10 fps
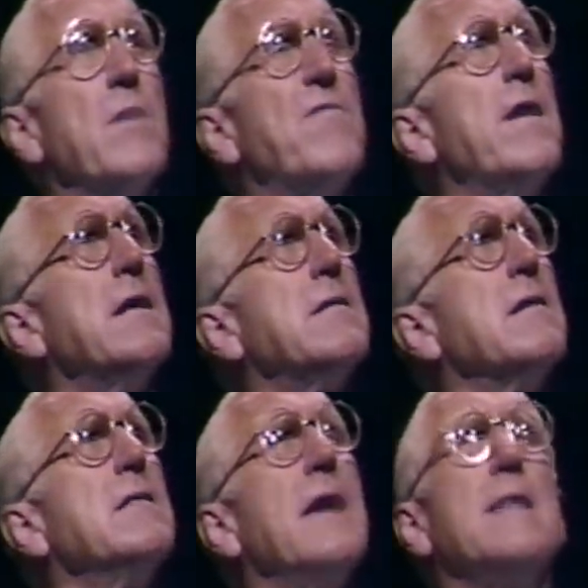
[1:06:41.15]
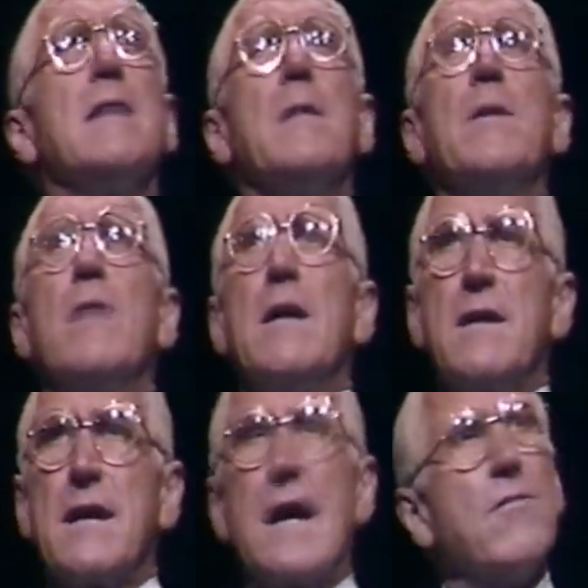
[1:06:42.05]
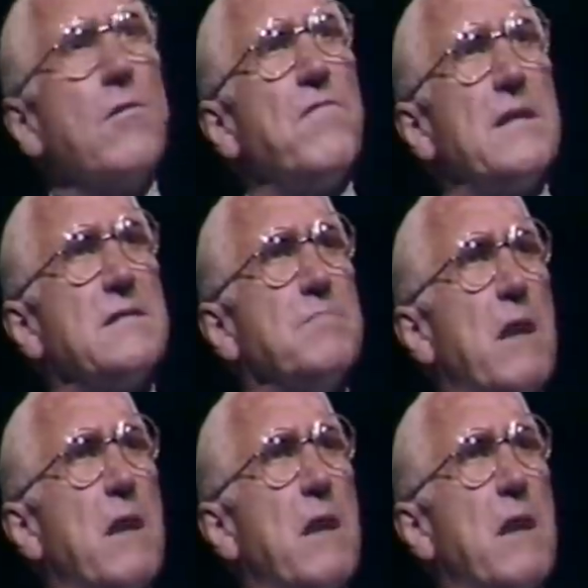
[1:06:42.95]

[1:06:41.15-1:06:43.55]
and we finally turned the 8th Army around in a counteroffensive.